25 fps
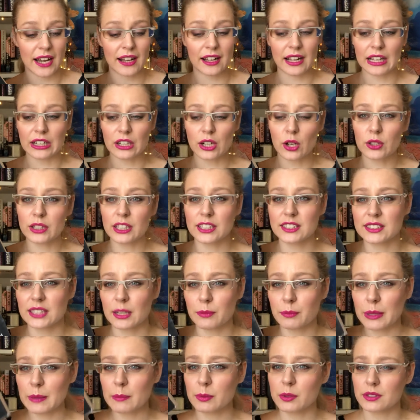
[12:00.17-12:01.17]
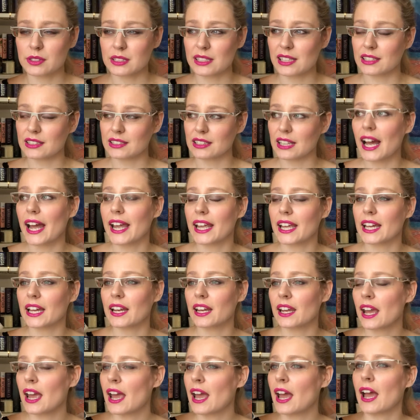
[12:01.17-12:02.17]
I know that some people didn't like it,
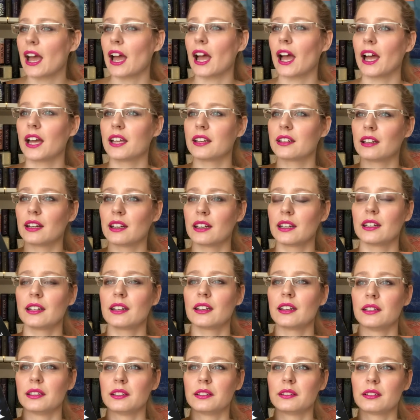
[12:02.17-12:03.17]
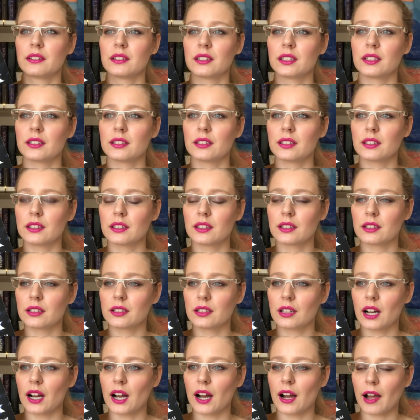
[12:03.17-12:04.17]
and
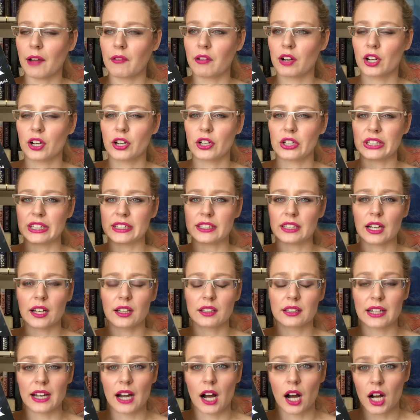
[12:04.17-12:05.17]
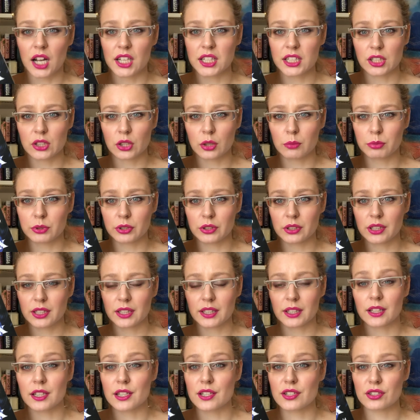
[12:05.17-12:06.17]
I've heard that the audiobook
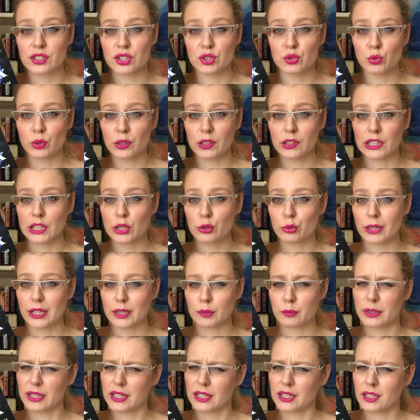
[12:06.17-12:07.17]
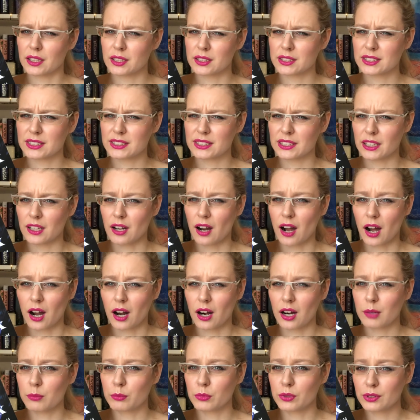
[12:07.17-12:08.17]
is really great because there
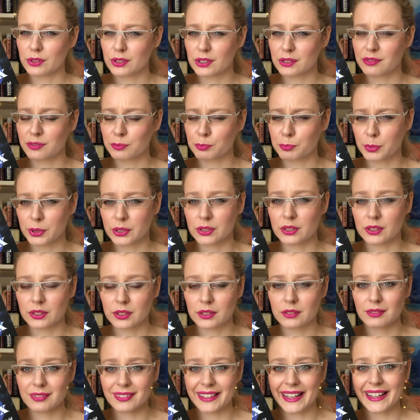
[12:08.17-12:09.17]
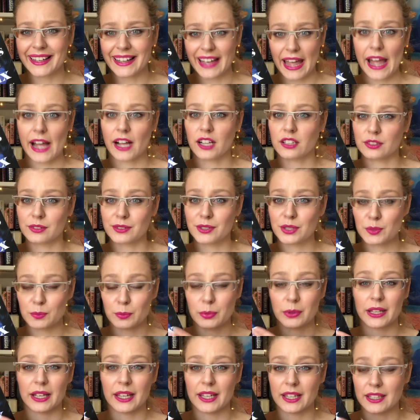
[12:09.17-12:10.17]
are multiple like actors
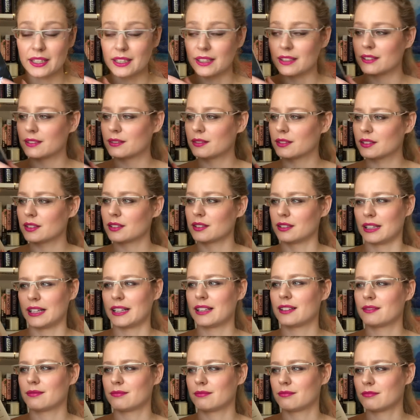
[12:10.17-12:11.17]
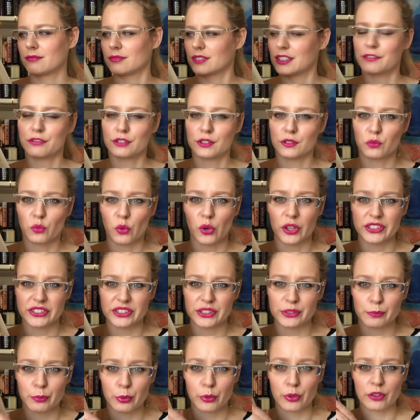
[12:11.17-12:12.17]
playing like different voices
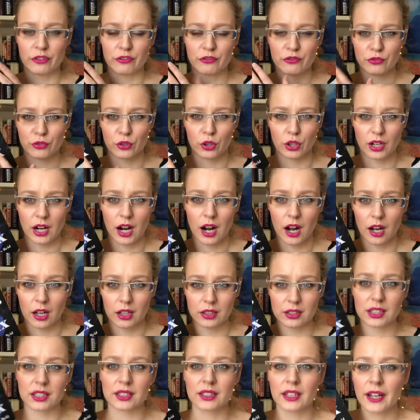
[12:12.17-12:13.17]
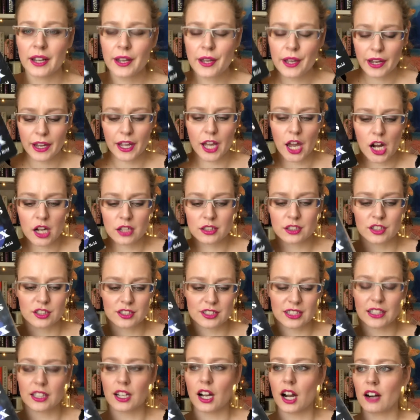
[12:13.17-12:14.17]
for all the characters
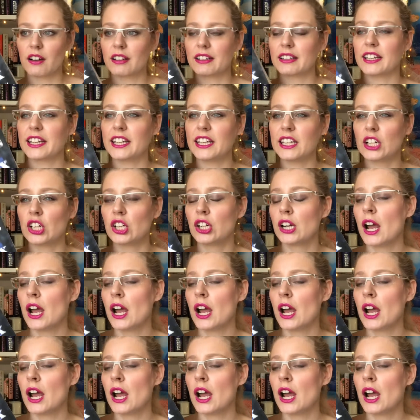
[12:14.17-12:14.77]
that are in here.